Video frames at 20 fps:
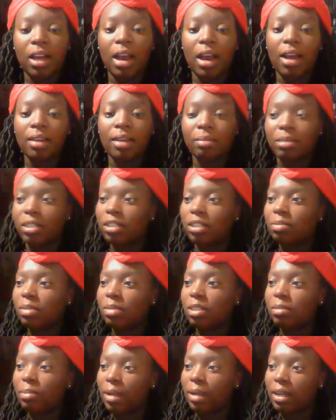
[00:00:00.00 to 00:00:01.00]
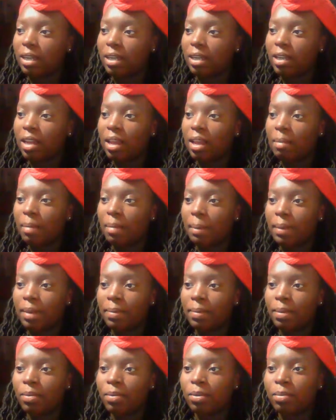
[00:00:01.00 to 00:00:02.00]
I'm 6 months pregnant and my
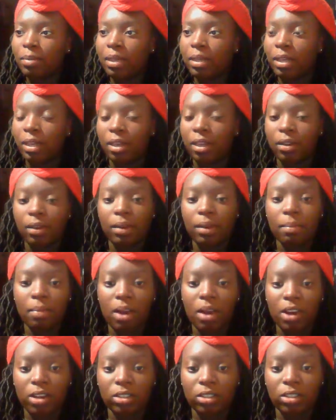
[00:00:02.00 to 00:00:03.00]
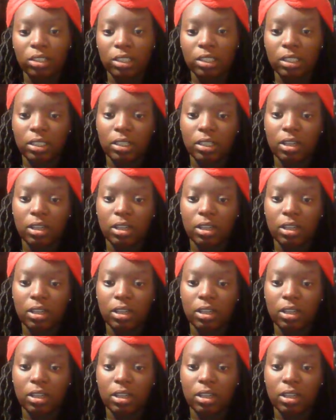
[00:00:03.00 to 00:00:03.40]
baby will be here in March.